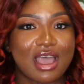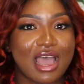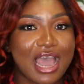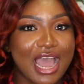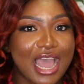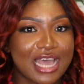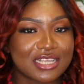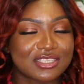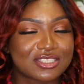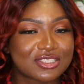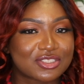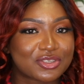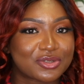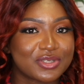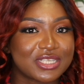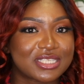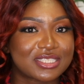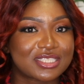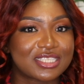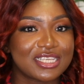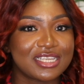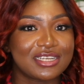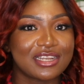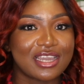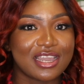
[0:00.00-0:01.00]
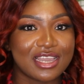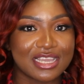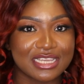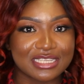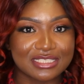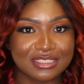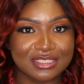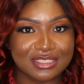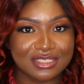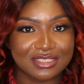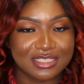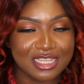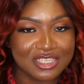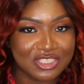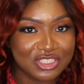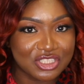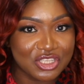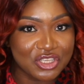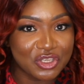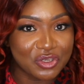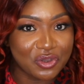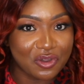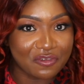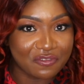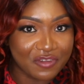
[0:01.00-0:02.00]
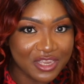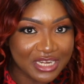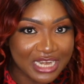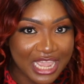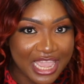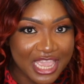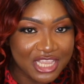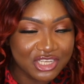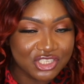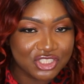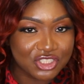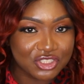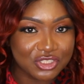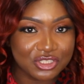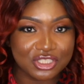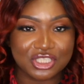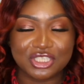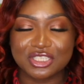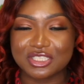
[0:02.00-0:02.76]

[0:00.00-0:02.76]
As Krisztina is the CEO of an NGO,